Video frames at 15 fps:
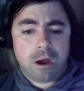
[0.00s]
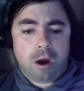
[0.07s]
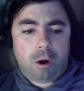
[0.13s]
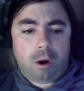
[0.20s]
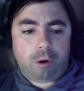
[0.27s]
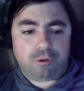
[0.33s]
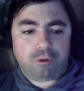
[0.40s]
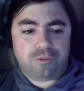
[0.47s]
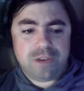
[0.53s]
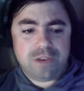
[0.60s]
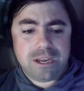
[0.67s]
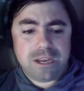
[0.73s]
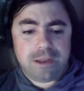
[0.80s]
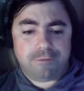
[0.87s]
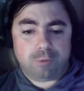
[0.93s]

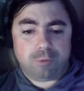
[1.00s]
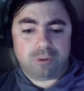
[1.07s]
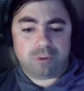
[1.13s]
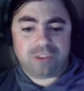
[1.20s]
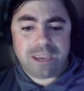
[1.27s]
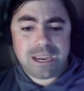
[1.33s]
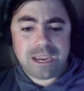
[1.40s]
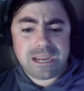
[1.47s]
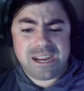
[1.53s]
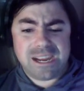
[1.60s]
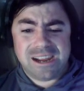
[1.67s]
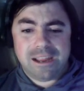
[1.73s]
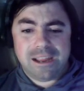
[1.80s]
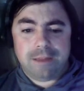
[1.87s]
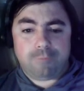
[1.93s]
RSV, influenza A,
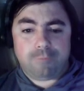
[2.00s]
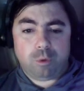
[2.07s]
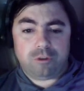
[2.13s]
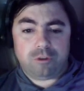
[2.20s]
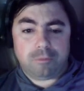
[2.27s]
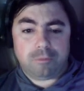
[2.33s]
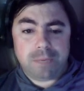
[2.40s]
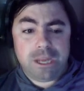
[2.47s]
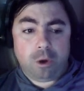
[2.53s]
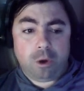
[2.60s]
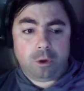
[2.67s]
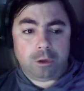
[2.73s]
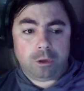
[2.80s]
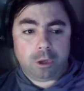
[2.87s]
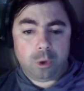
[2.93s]
influenza B
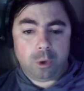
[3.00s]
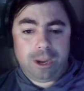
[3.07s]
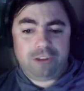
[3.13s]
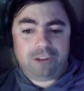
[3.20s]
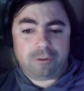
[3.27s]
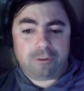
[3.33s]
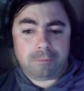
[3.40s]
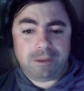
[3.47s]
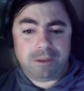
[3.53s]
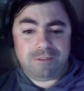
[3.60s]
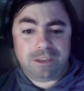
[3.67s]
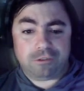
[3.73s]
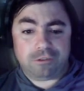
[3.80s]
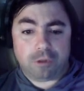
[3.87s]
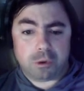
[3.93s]
all low.
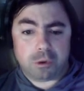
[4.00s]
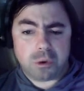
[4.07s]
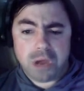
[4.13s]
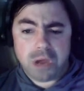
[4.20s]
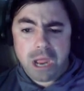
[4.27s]
HMPV is low.